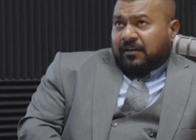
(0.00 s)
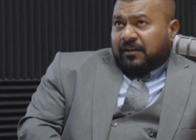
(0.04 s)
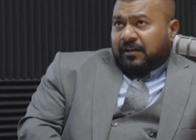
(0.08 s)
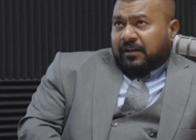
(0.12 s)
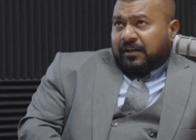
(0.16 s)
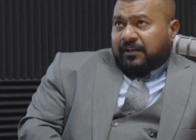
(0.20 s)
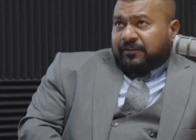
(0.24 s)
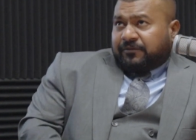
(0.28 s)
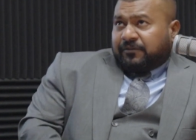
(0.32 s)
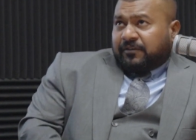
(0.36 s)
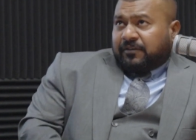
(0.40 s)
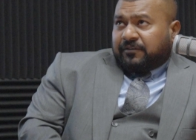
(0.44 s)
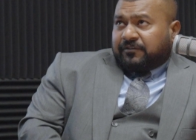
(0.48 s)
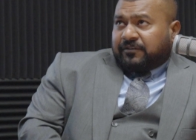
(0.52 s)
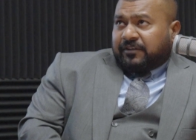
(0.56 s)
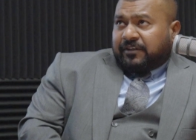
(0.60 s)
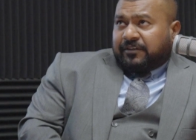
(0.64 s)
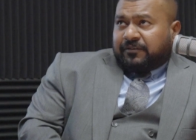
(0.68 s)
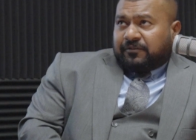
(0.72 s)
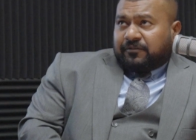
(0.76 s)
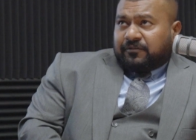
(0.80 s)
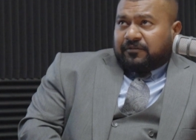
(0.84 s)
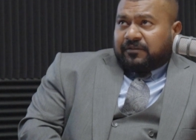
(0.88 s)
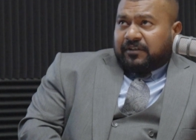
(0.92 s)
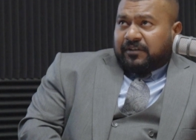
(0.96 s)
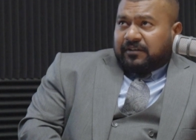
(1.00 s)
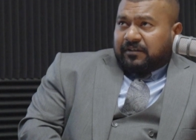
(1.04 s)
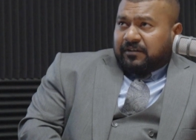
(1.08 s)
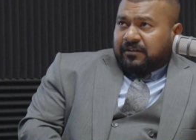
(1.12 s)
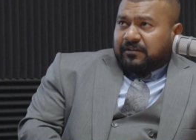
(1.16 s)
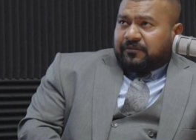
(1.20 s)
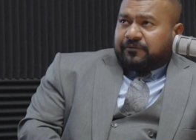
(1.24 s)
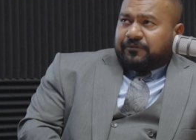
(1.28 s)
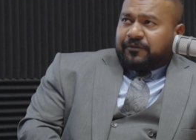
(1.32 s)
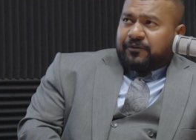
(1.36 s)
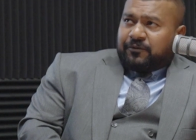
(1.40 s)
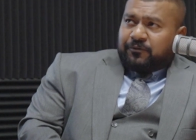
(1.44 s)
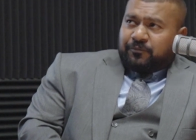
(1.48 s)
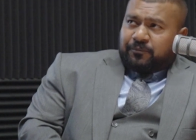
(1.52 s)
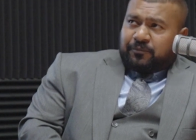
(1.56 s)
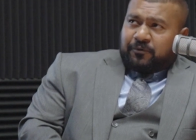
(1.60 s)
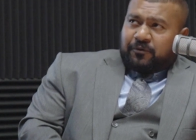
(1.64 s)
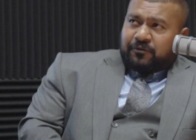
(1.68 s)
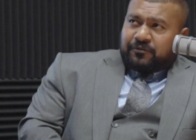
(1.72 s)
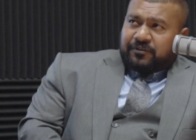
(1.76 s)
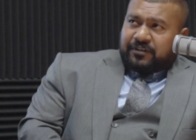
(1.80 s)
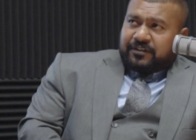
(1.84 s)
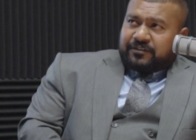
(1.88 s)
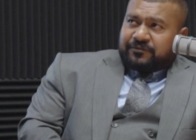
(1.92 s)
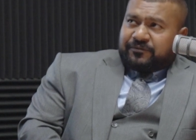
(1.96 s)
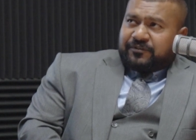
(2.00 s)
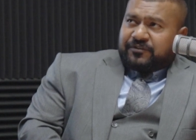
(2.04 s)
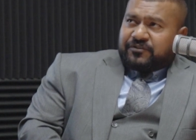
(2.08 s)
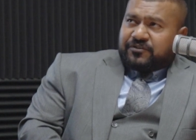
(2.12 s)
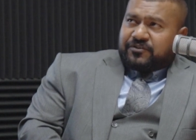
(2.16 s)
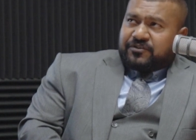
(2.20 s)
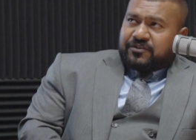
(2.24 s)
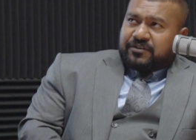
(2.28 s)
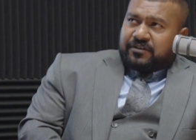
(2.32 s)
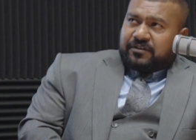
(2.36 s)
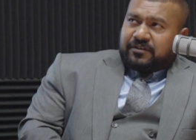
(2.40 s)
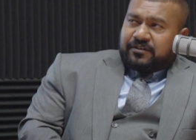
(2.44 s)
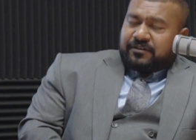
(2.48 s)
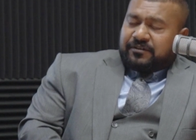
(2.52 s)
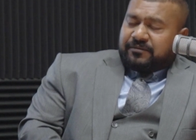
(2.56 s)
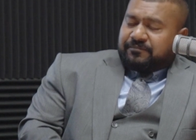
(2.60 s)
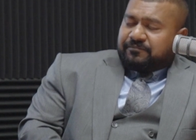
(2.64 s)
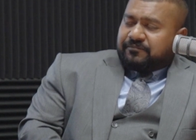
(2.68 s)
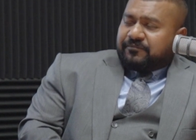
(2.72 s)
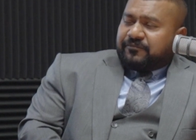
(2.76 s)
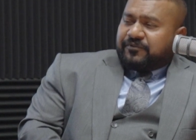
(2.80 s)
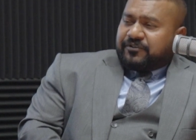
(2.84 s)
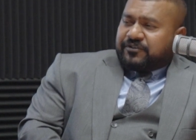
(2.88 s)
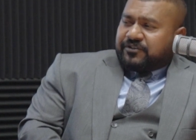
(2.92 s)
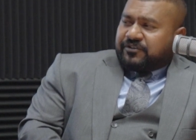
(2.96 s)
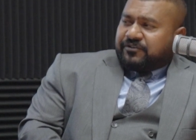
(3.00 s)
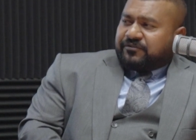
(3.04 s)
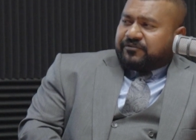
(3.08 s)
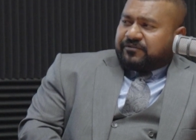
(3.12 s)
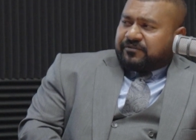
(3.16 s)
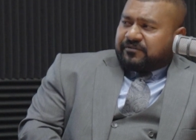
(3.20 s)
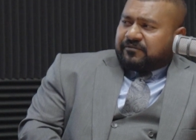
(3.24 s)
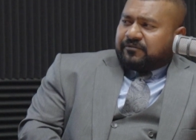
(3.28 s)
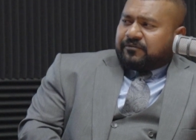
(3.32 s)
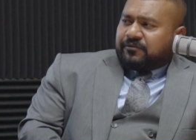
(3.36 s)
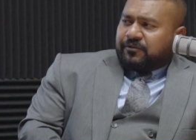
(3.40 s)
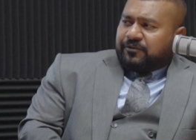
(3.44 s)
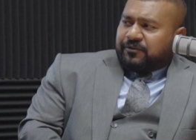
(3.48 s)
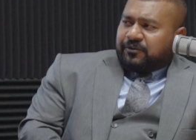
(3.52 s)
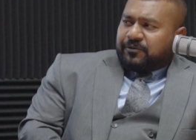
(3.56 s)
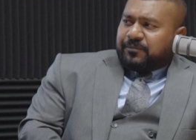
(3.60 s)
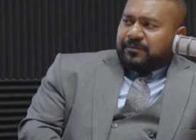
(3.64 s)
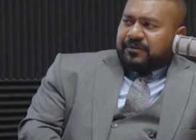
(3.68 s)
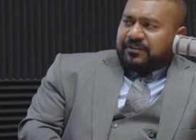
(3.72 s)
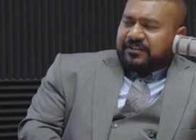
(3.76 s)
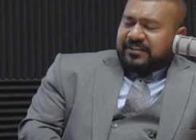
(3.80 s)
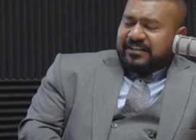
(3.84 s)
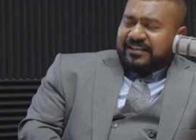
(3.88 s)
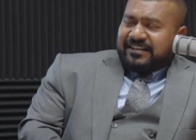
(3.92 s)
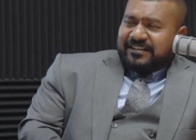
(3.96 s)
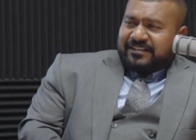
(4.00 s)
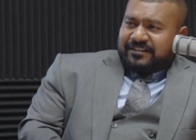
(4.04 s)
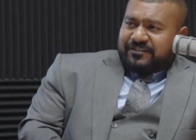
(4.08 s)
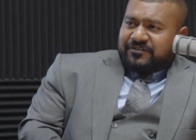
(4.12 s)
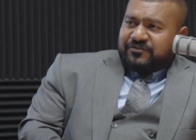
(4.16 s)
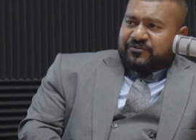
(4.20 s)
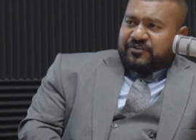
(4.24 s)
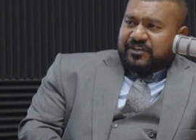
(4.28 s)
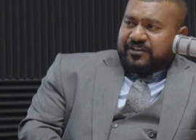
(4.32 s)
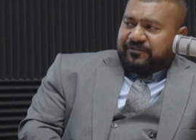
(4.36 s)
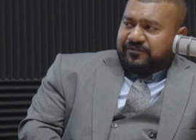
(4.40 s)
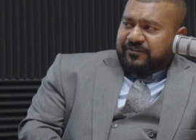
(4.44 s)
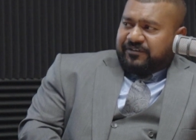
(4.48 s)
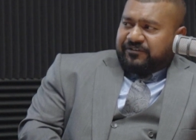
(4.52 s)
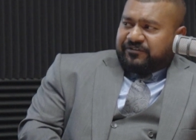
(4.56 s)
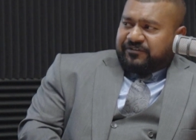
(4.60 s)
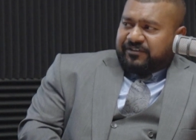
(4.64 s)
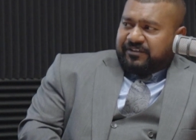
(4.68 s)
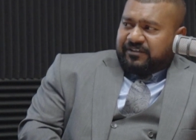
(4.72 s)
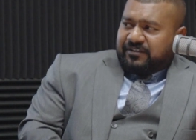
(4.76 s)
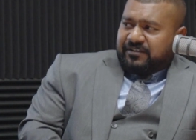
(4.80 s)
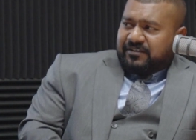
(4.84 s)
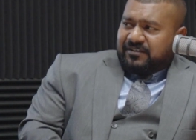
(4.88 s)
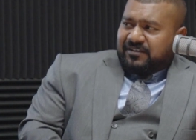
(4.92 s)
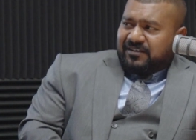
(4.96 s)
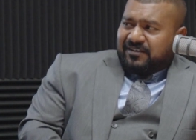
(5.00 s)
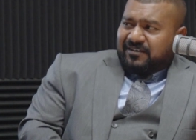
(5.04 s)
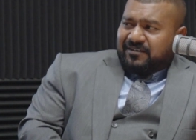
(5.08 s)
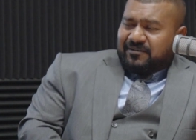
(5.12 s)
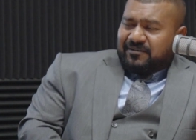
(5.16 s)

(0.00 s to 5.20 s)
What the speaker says: As far as I know, there are few projects which is going to be there in JVC.